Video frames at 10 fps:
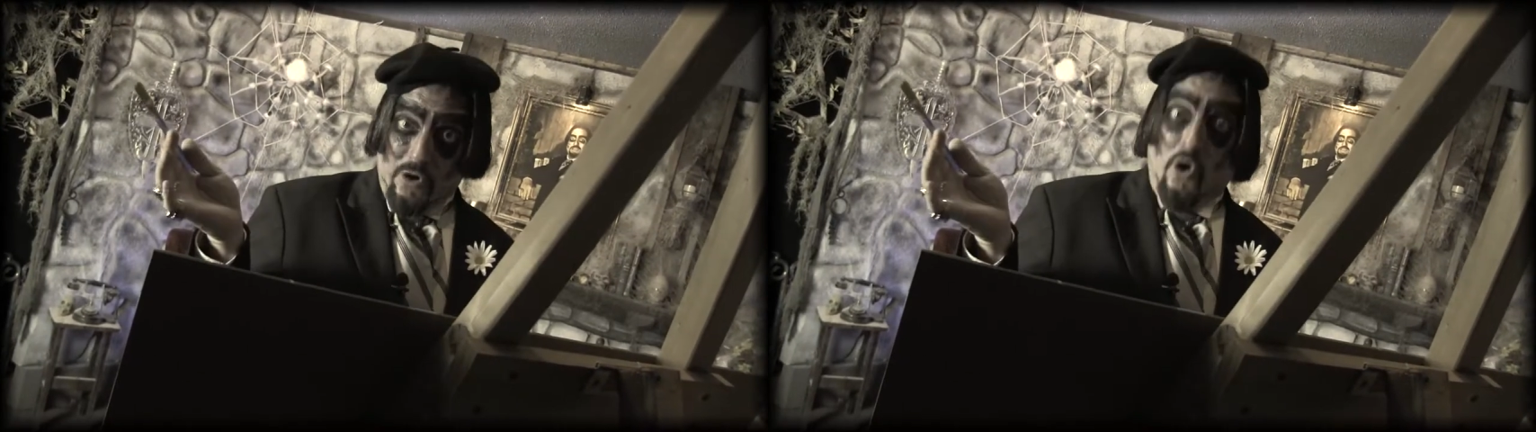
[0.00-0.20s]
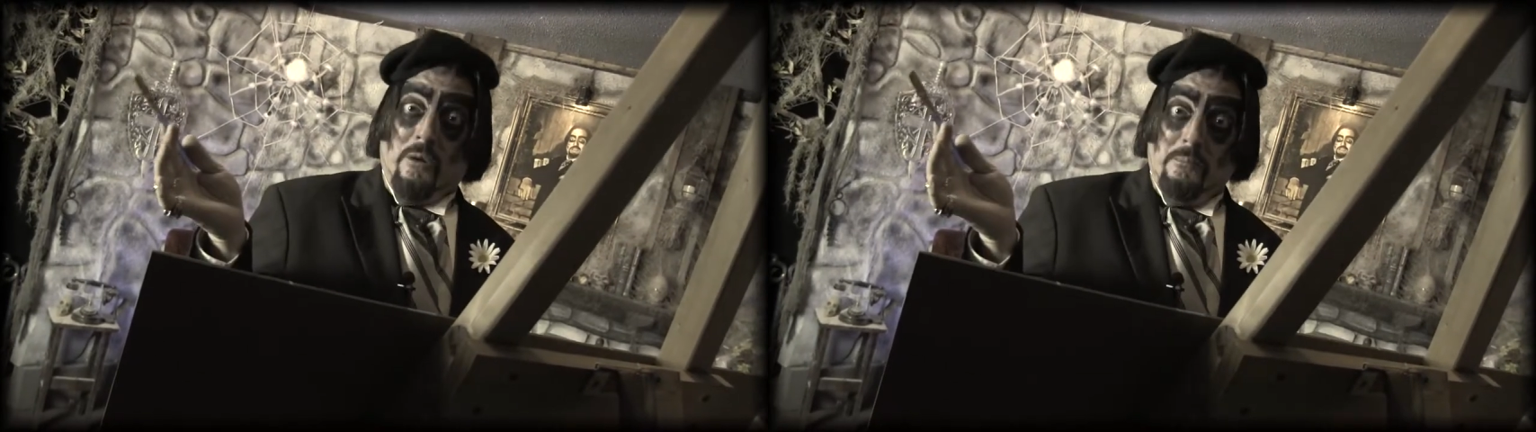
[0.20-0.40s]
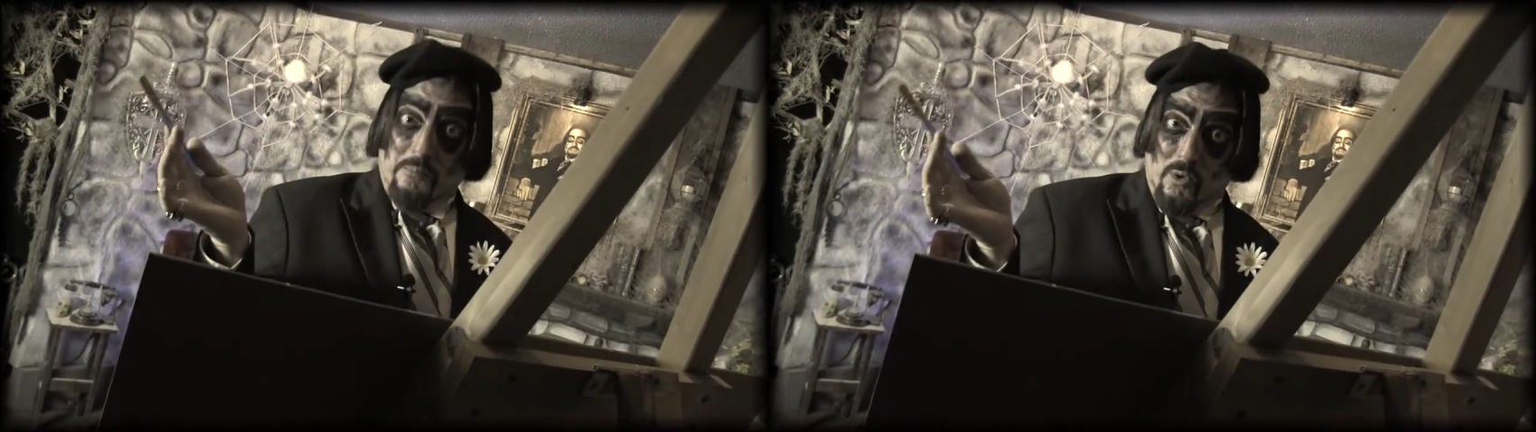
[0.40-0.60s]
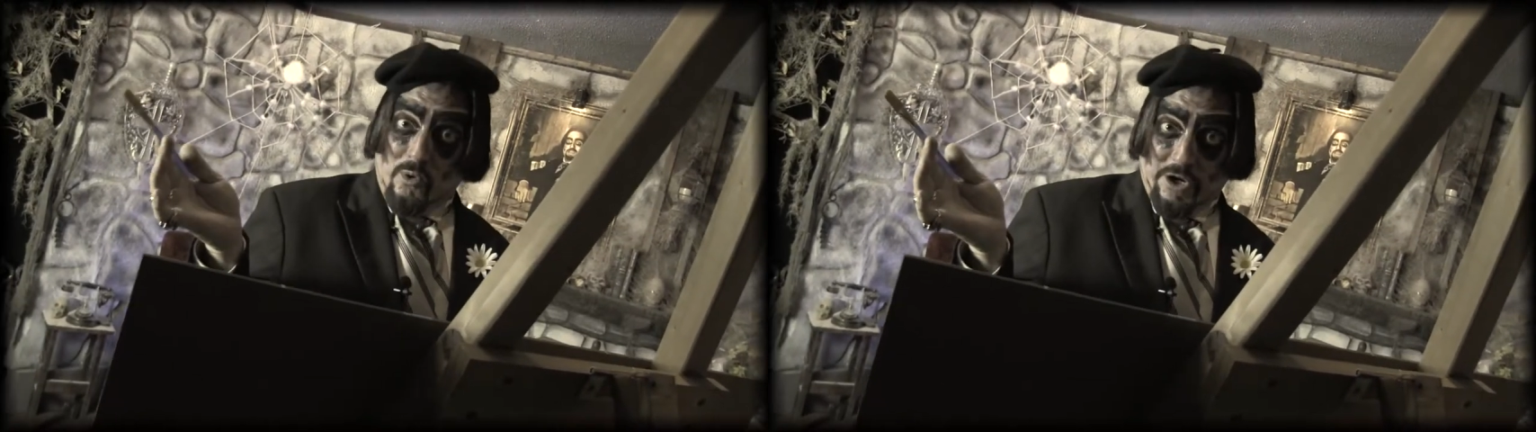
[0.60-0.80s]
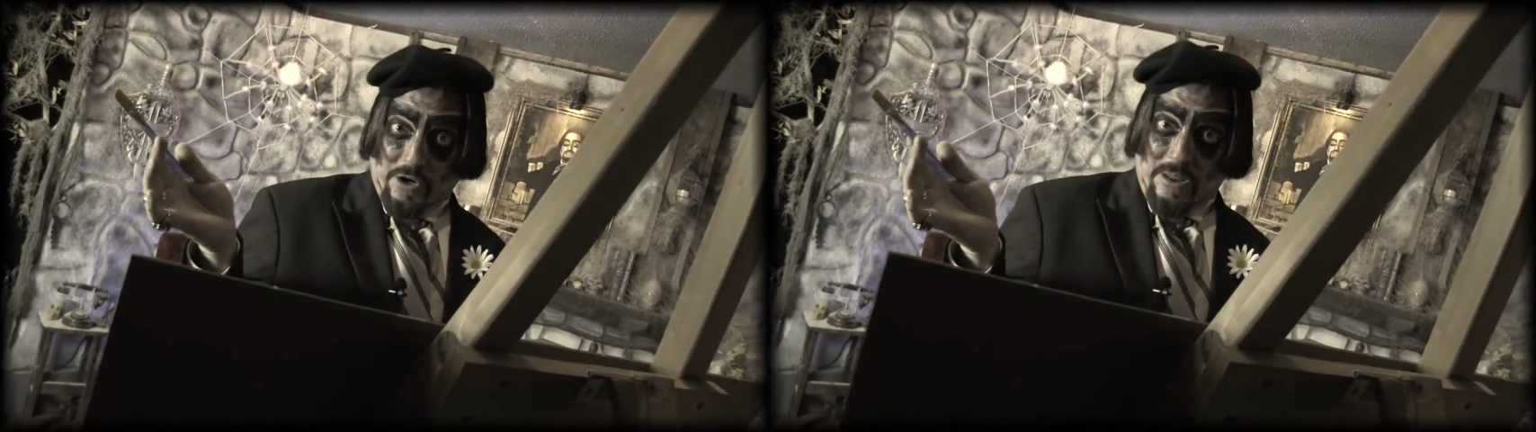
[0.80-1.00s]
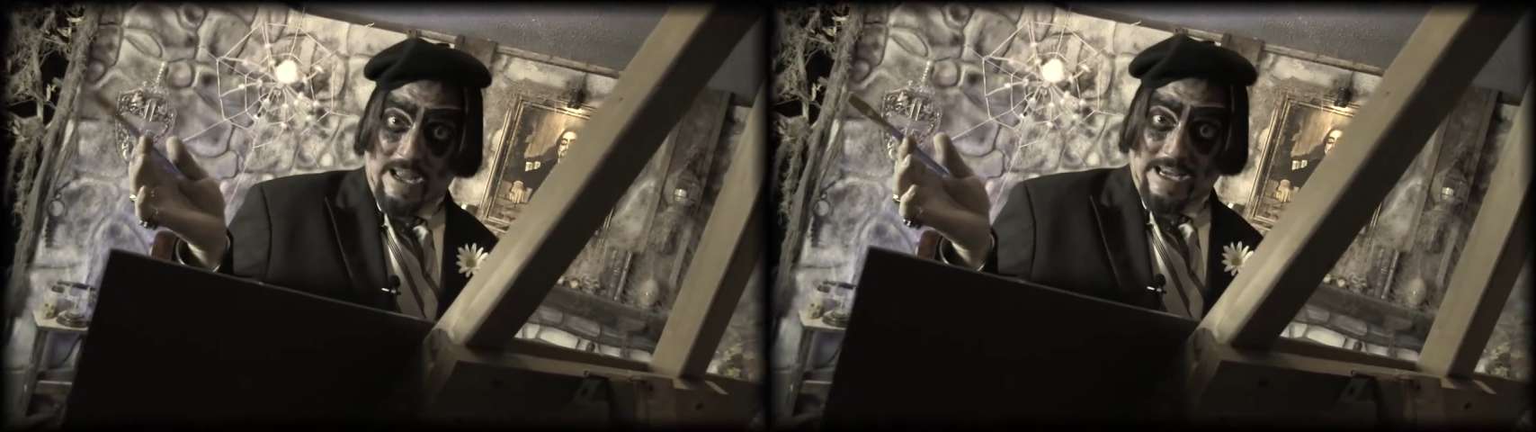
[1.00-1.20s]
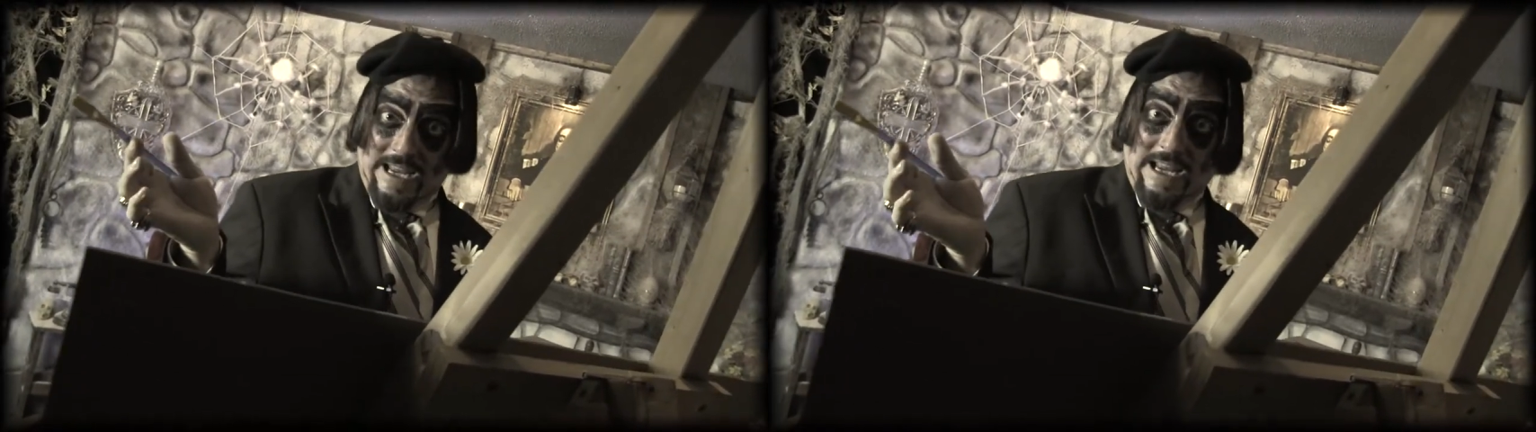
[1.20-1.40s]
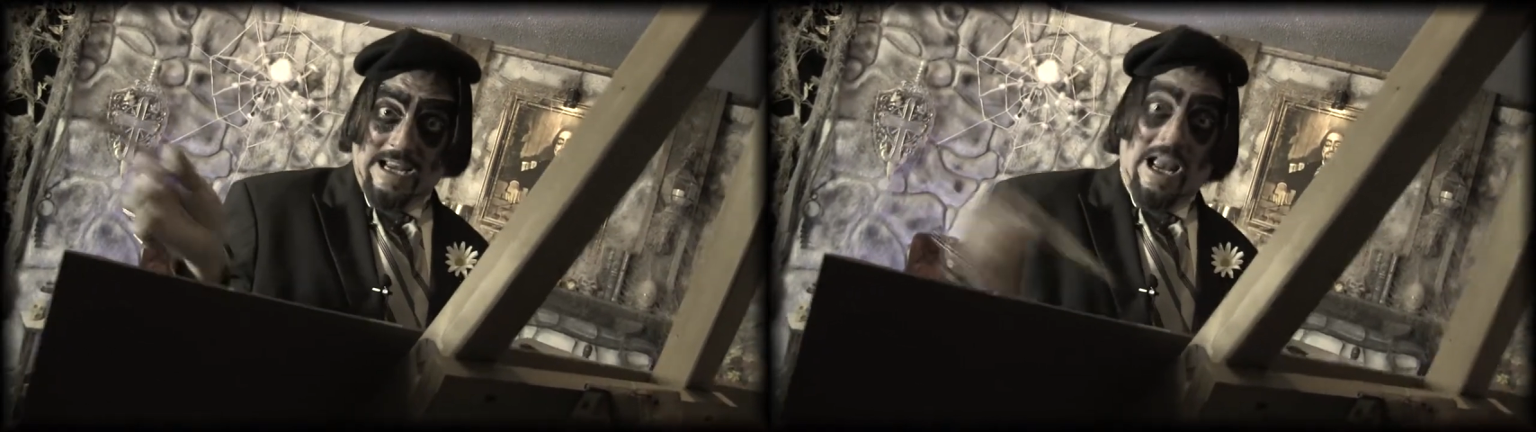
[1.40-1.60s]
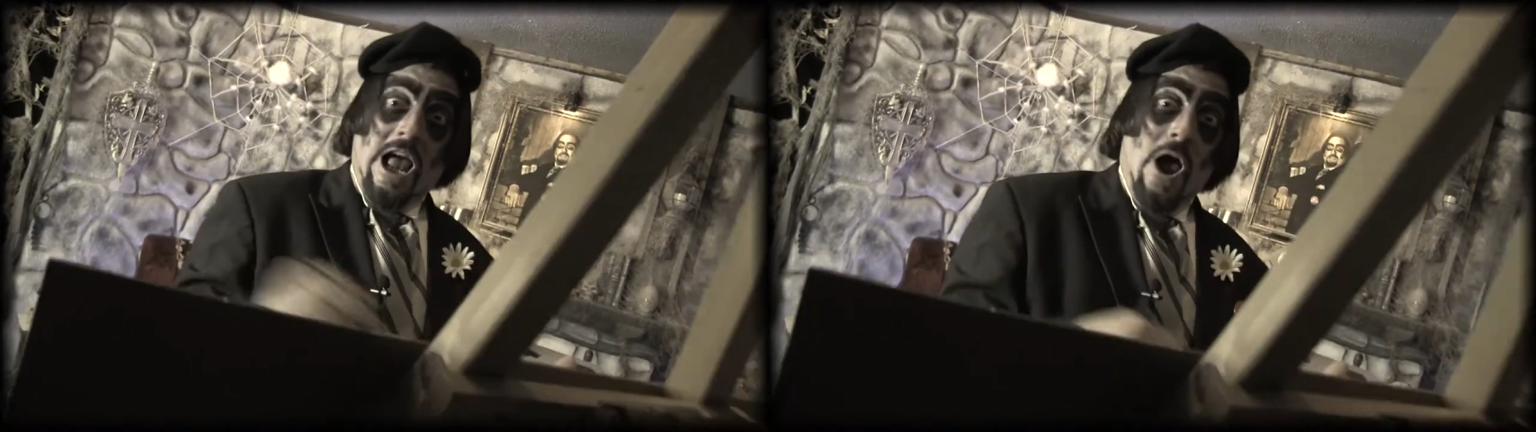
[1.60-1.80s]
are more to your liking.